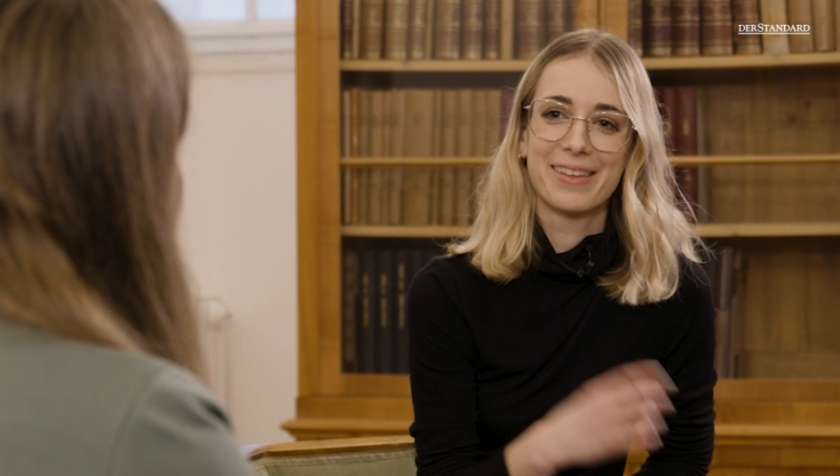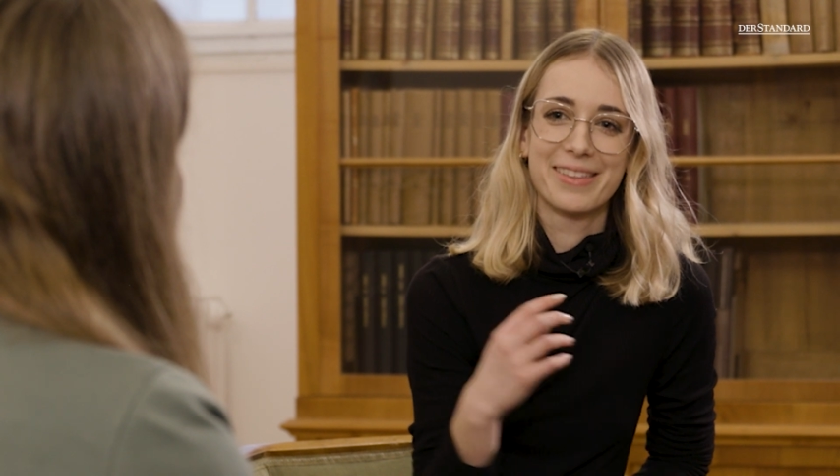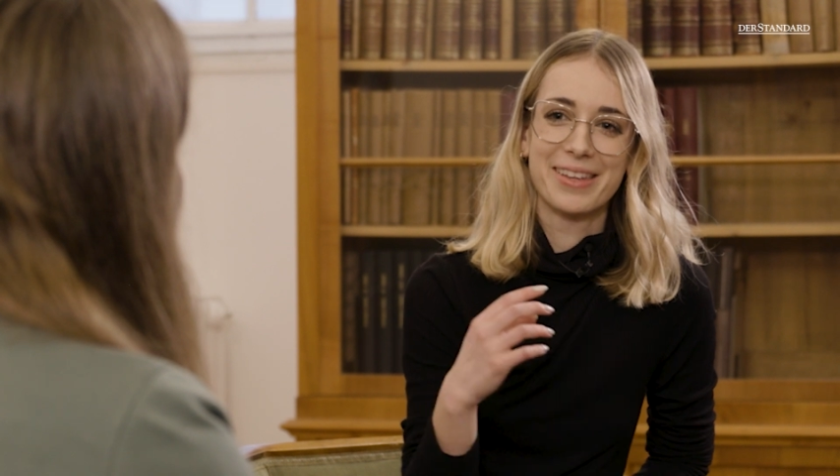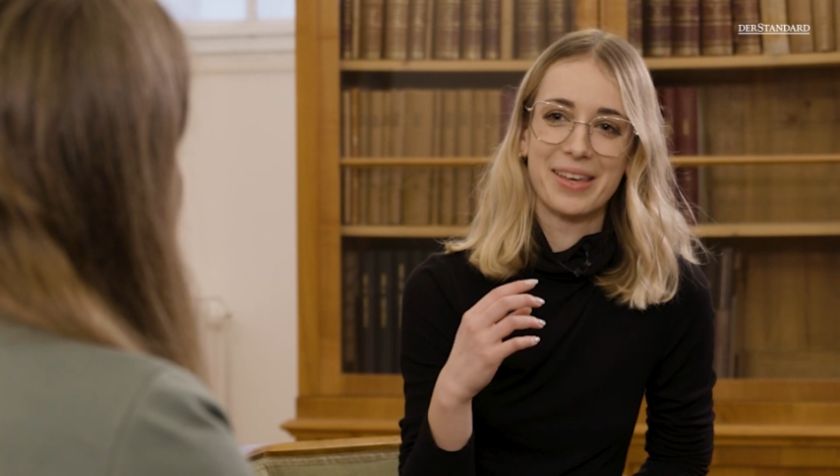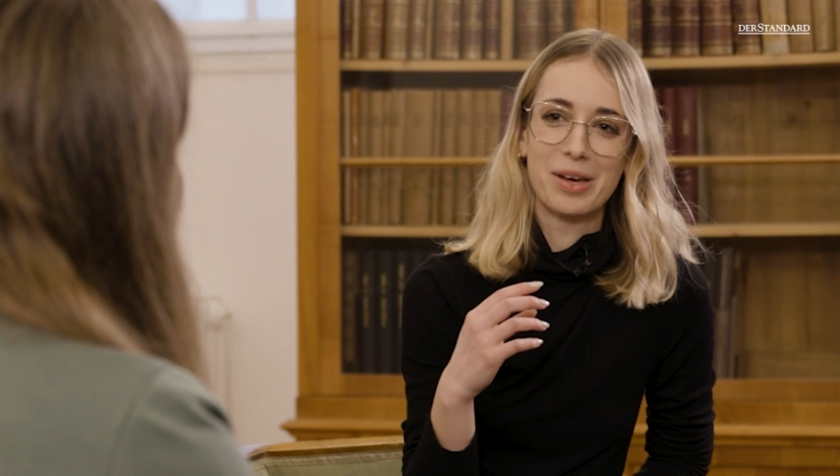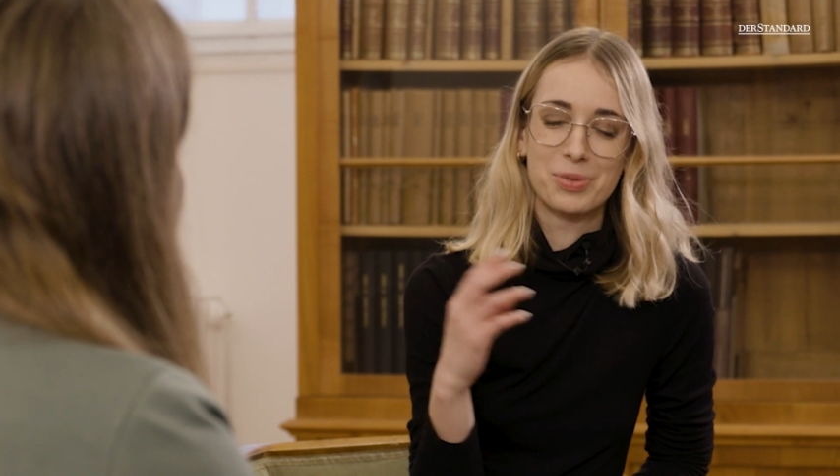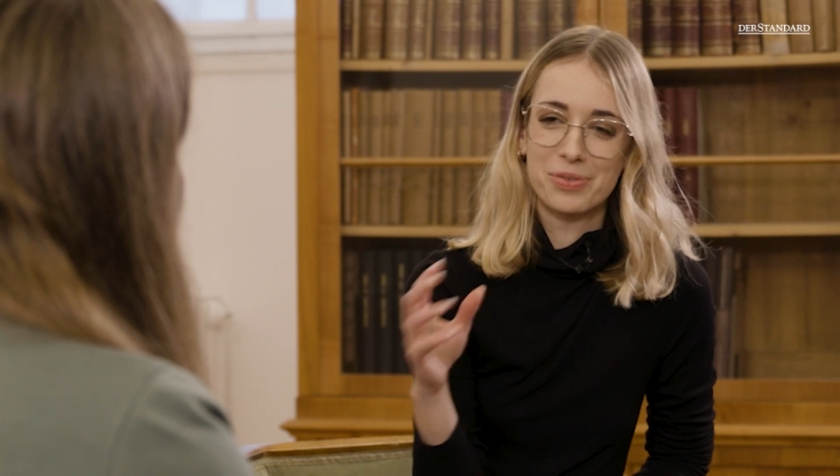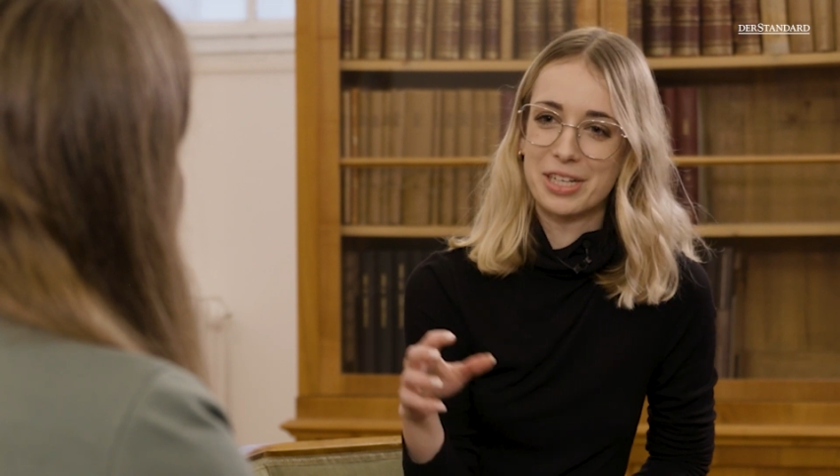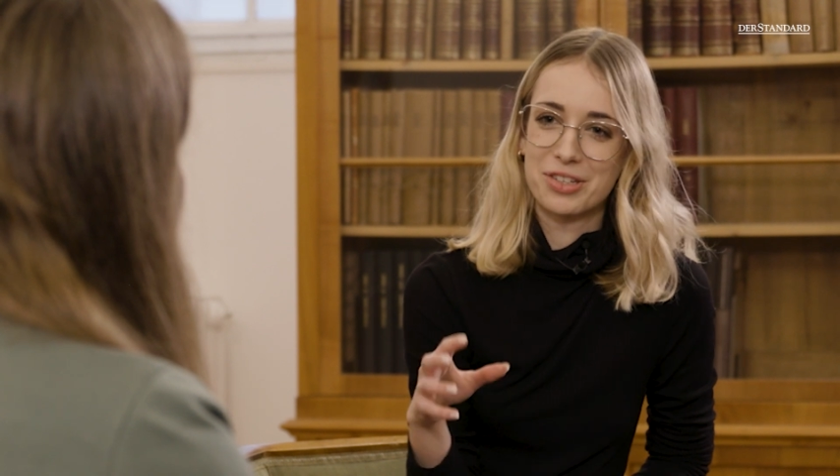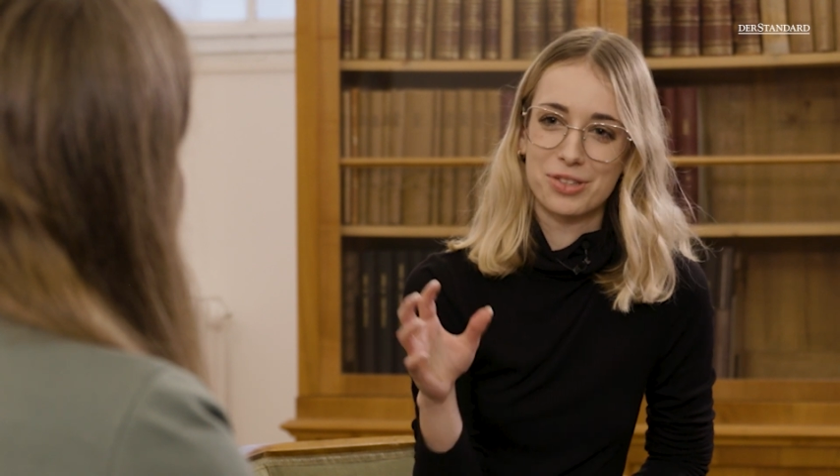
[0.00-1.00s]
the
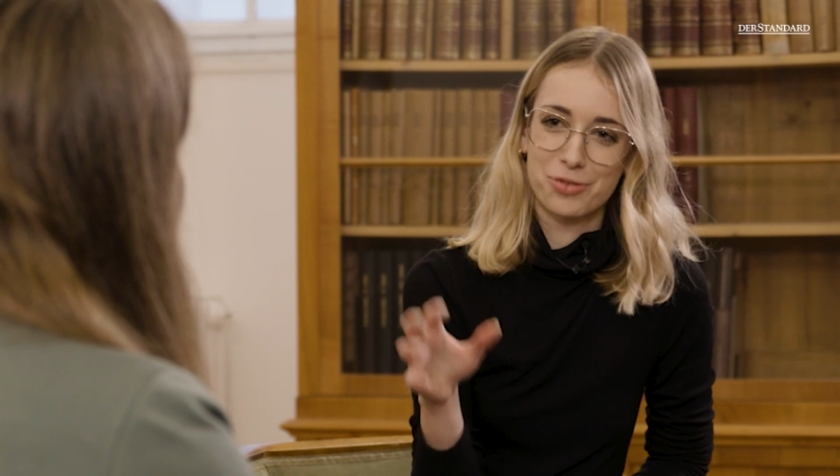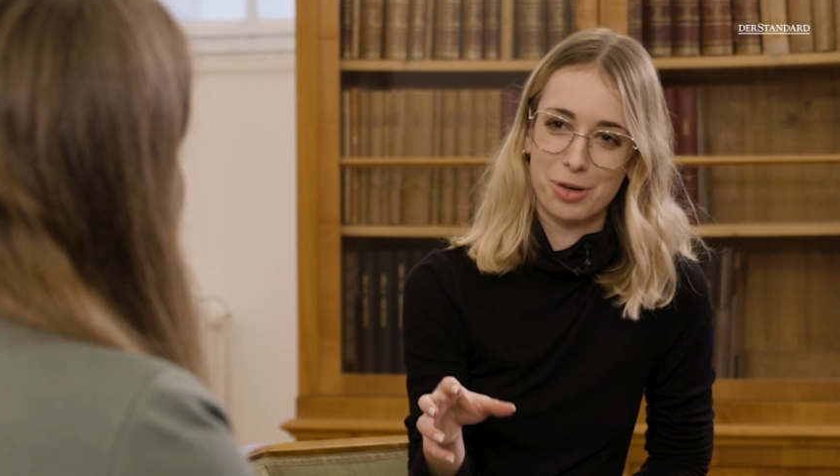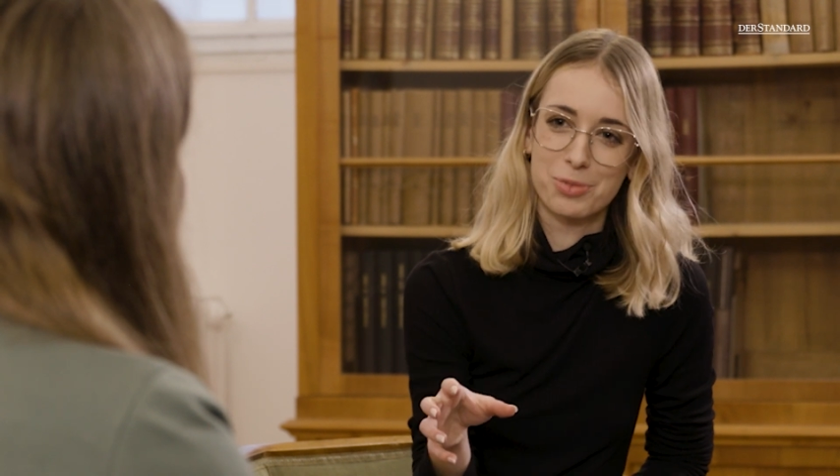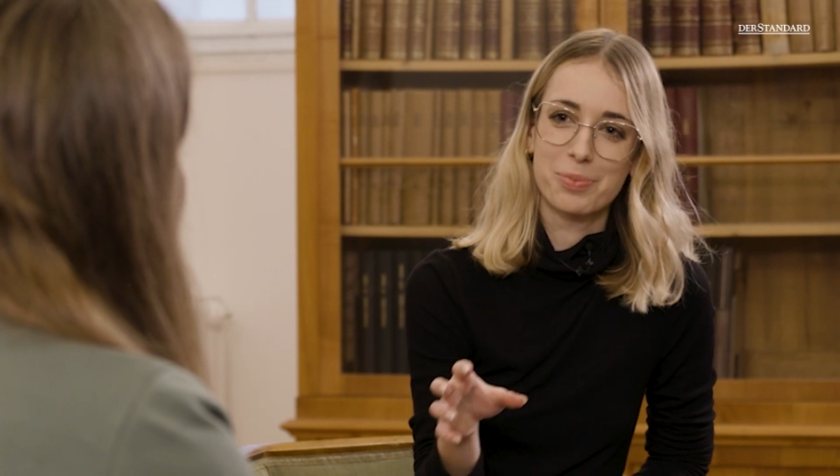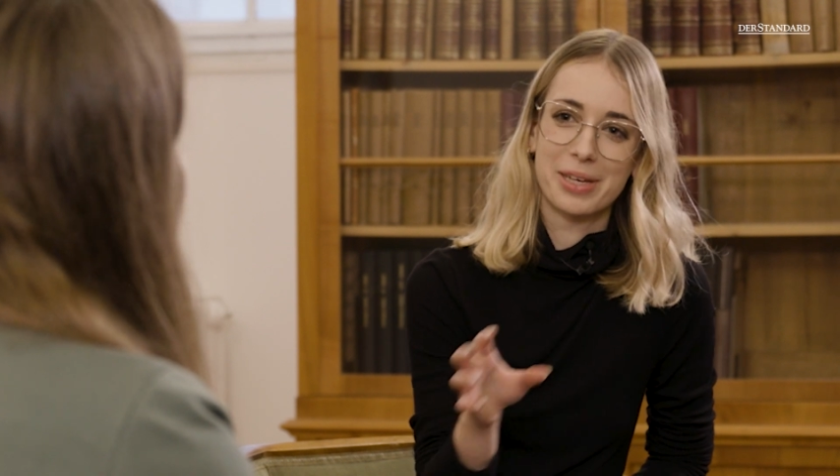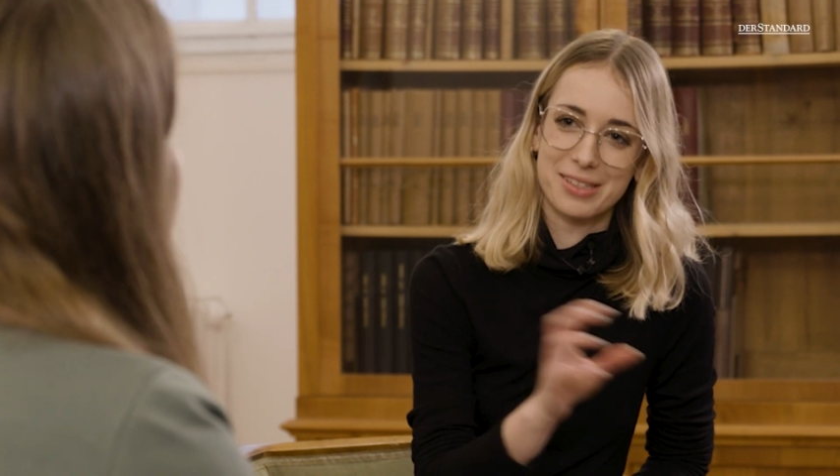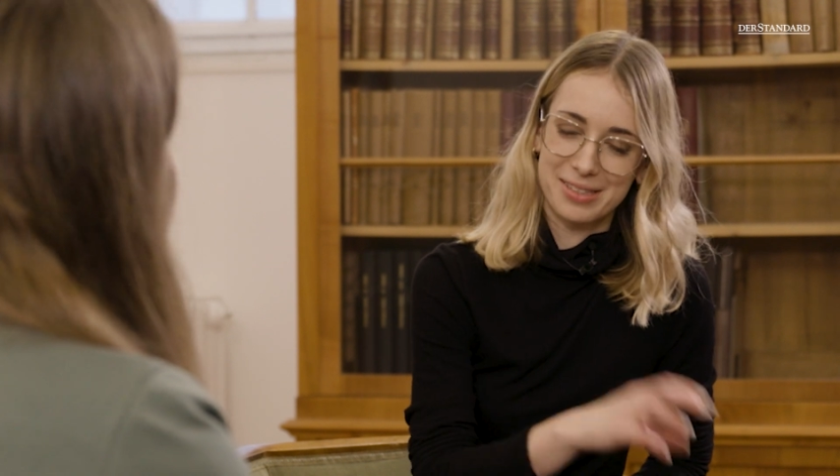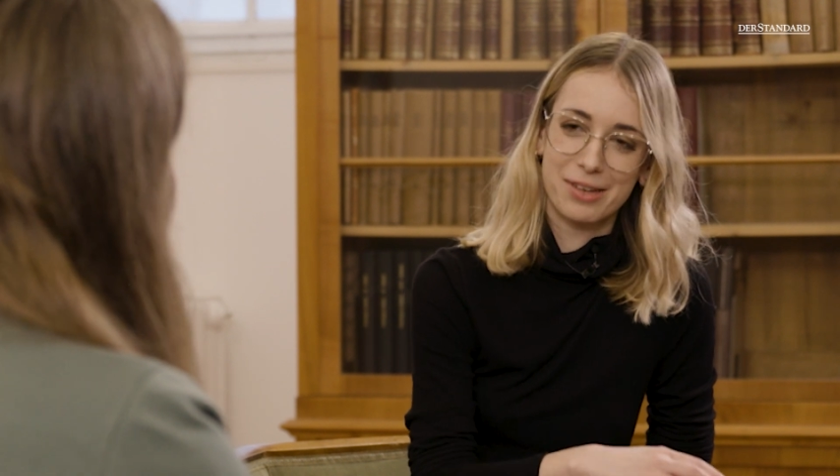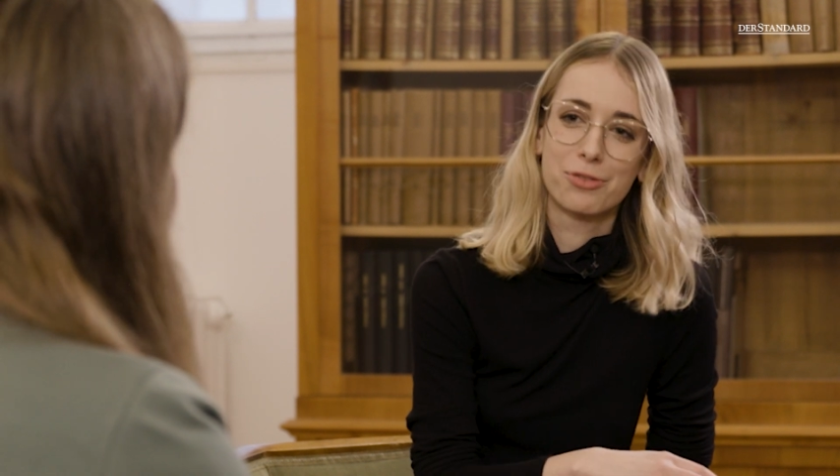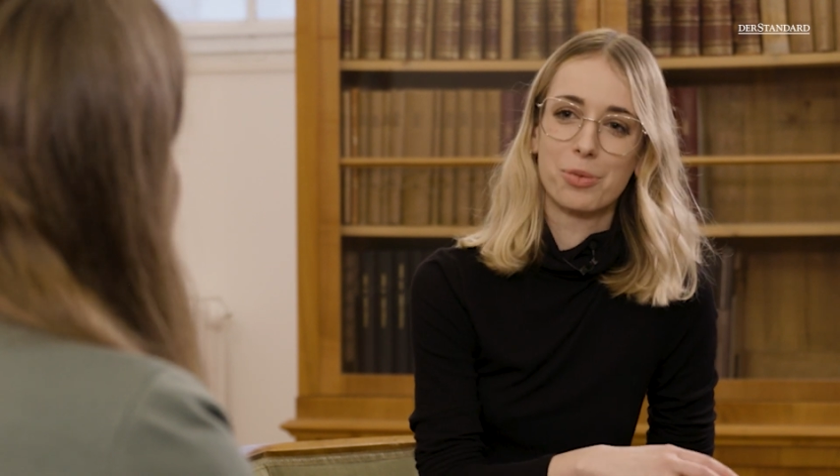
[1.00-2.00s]
observations from
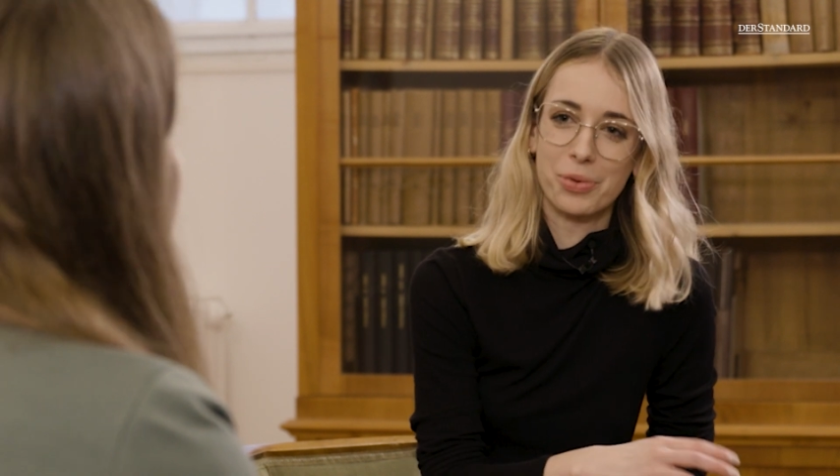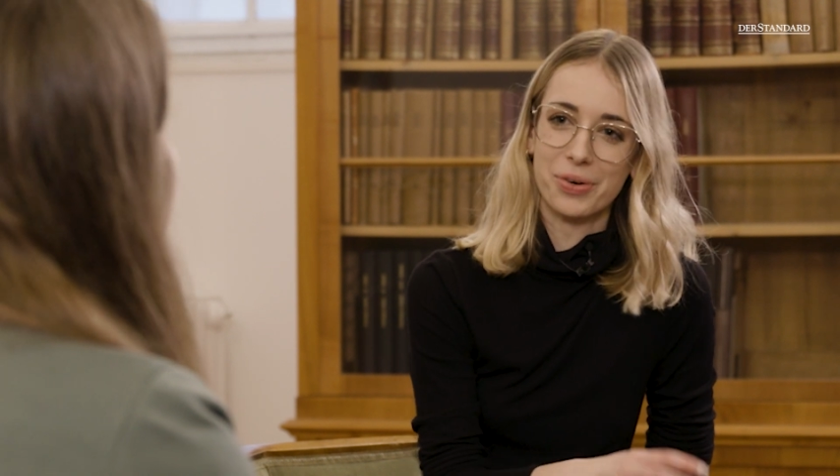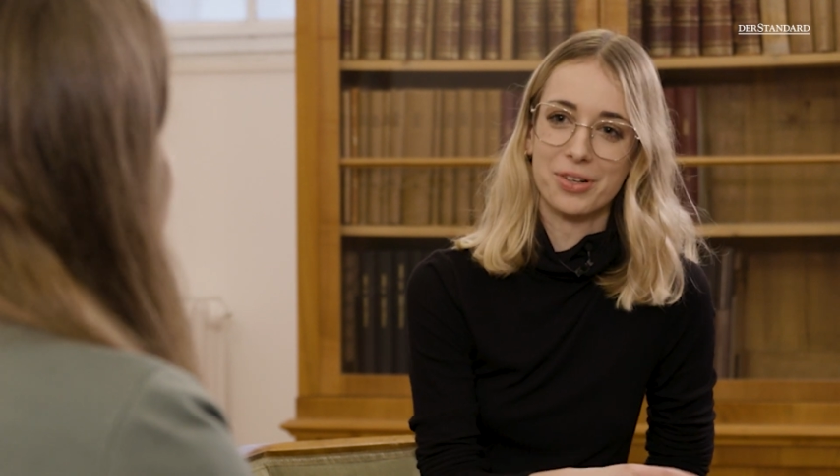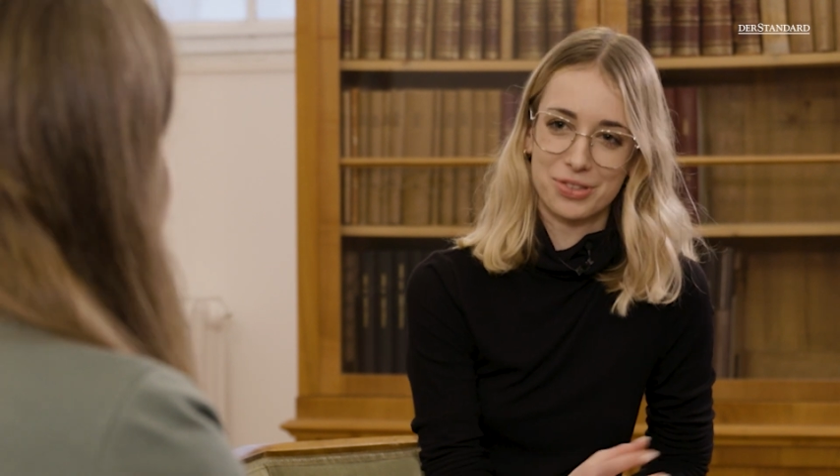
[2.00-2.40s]
space and from